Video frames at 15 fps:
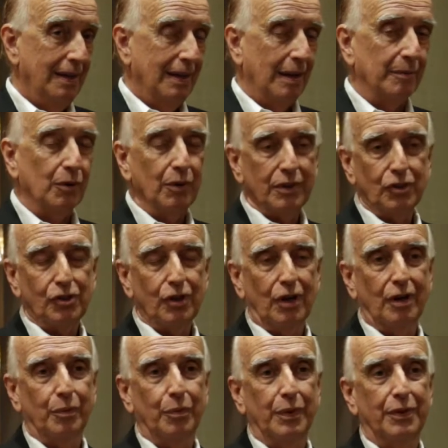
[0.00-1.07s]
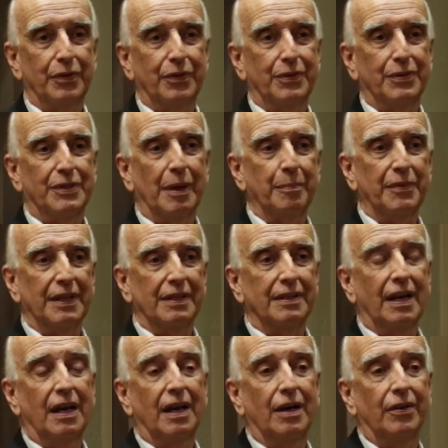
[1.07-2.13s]
I'm going to start with something
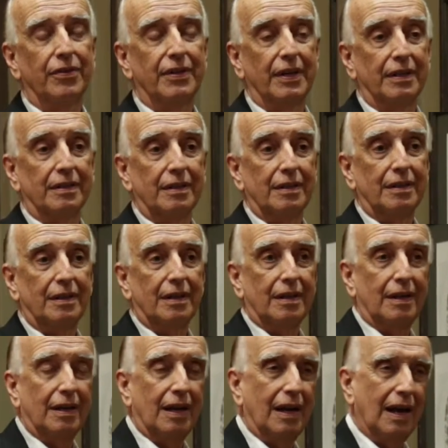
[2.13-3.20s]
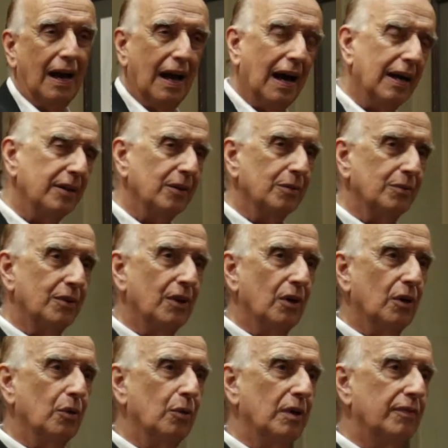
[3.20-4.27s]
now that I don't
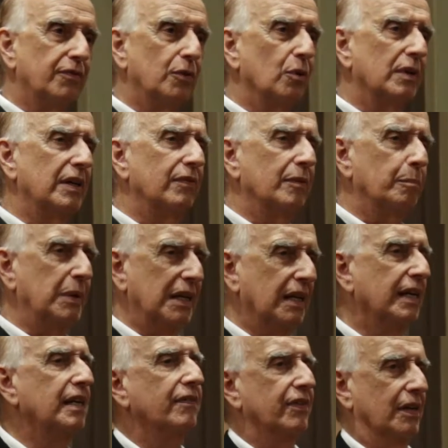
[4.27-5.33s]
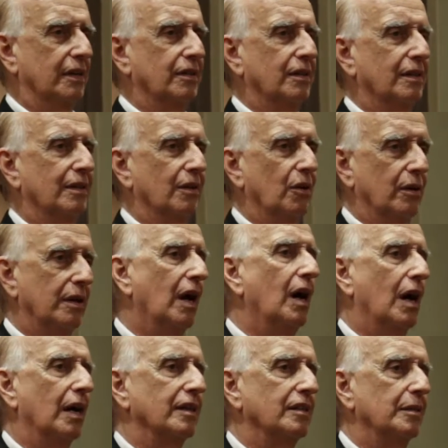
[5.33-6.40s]
know if you'll even believe it or
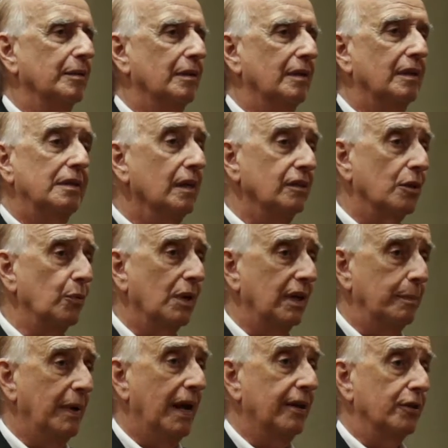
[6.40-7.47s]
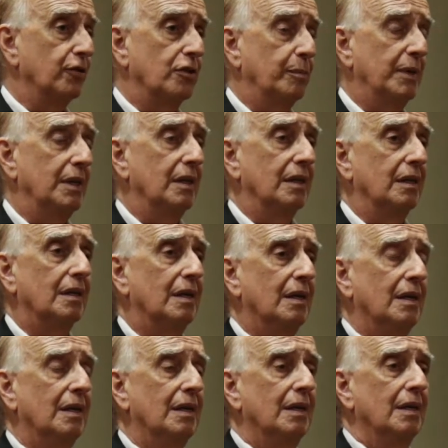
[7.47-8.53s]
not. It doesn't really matter to me.
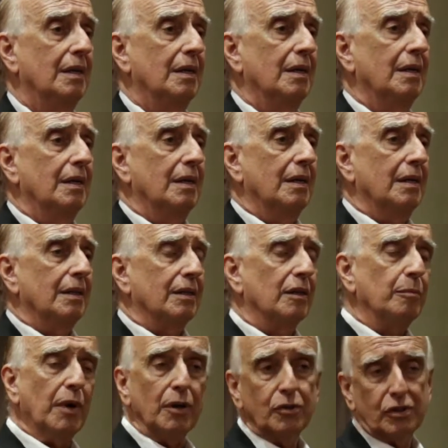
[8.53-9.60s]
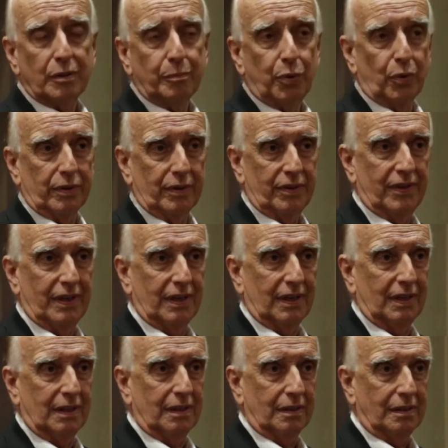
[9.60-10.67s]
The most important thing
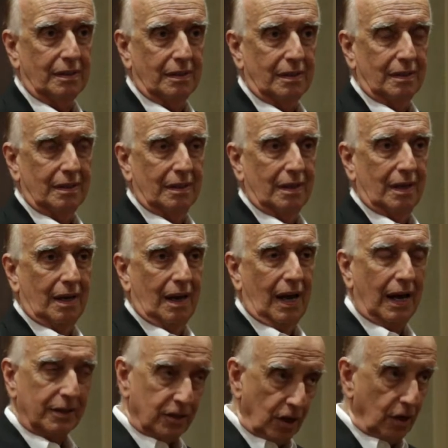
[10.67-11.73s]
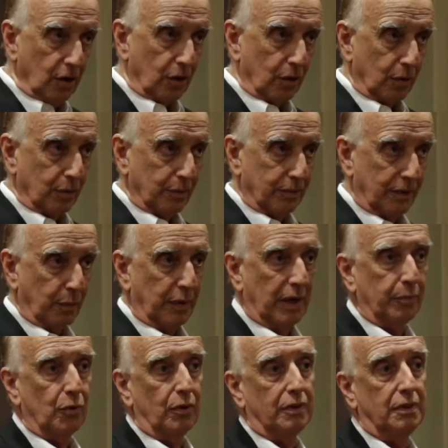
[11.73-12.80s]
is, I know that what
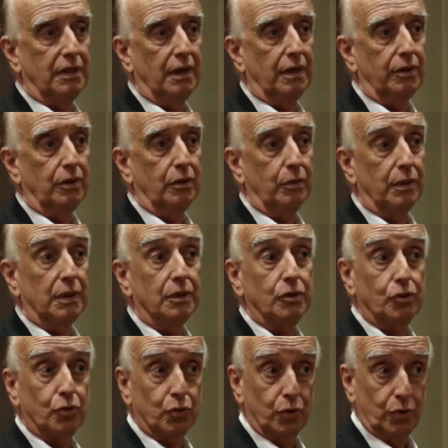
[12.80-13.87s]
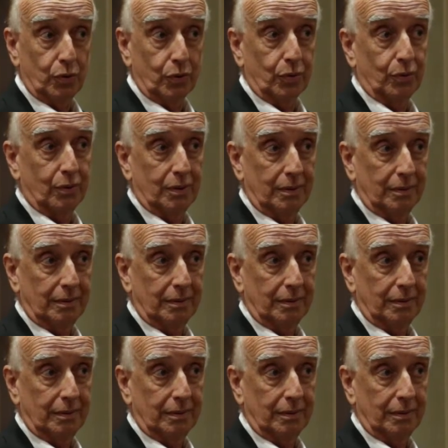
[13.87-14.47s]
I'm going to tell you is true.